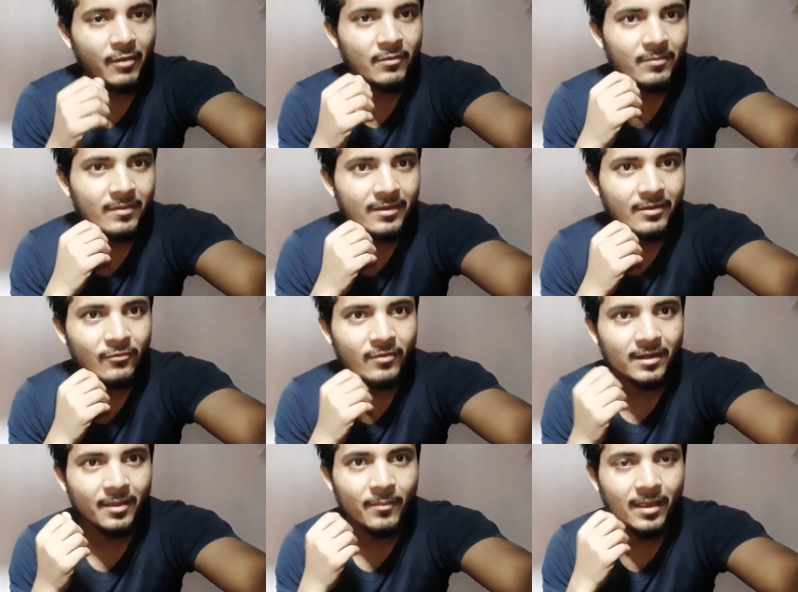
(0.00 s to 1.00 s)
everyone
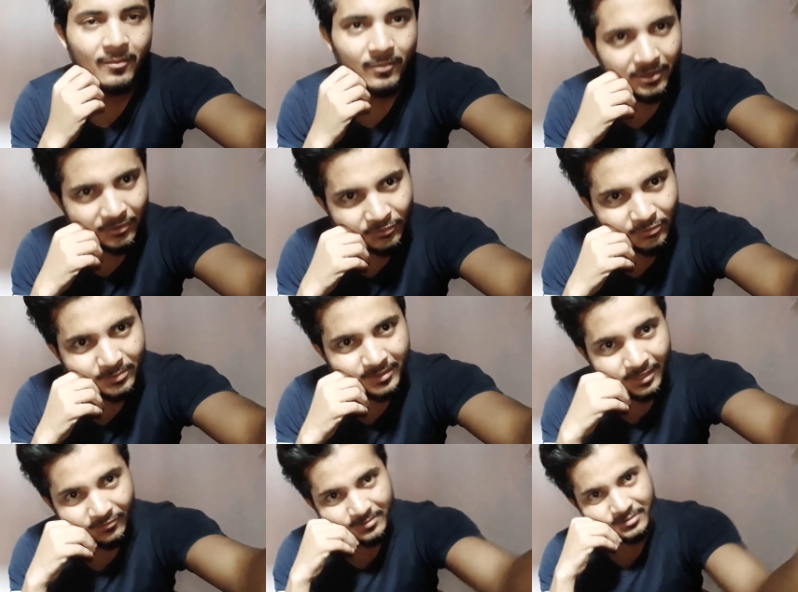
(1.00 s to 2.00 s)
welcome back my youtube
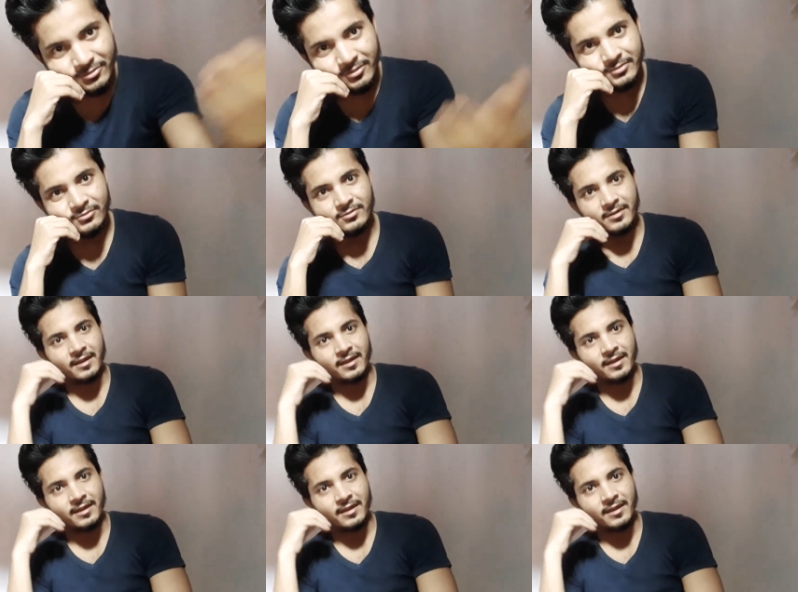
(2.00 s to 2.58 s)
channel mr Yasu